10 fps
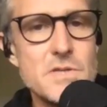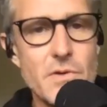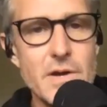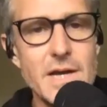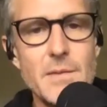
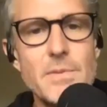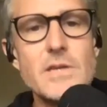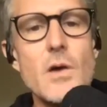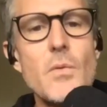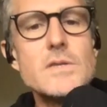Serena
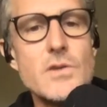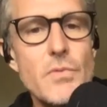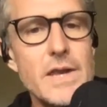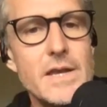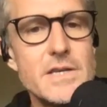because I want
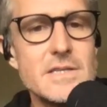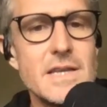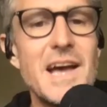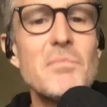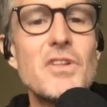Serena just to
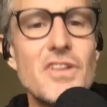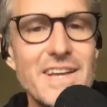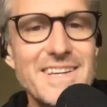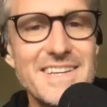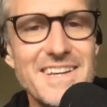come
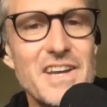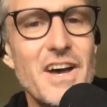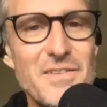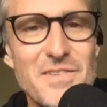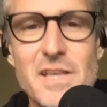clean. I know,
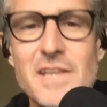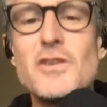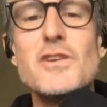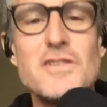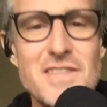yep.
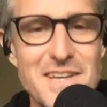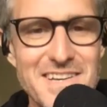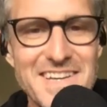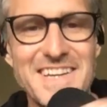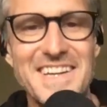excuse the
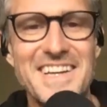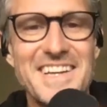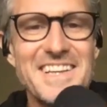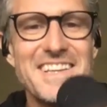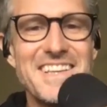
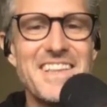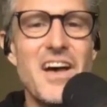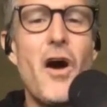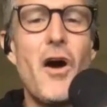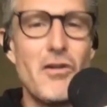the
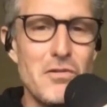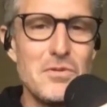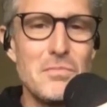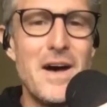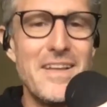
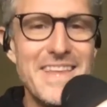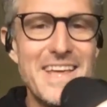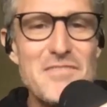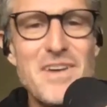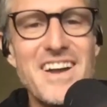horrible pun
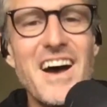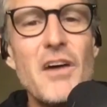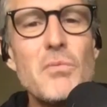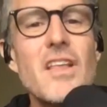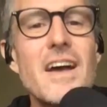there, but I
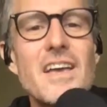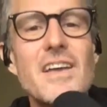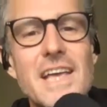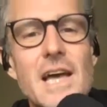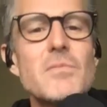would like her
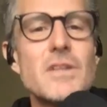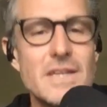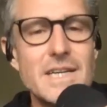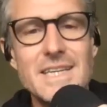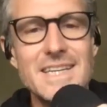to come
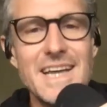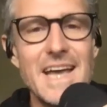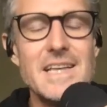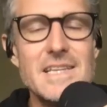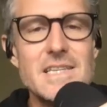clean
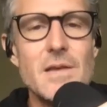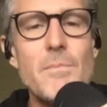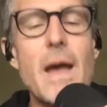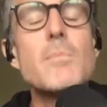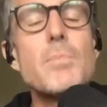and
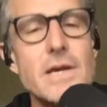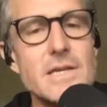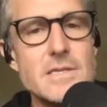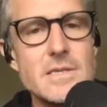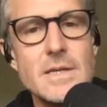make
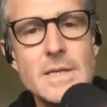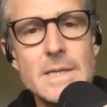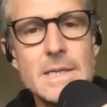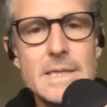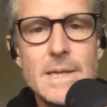peace. Yeah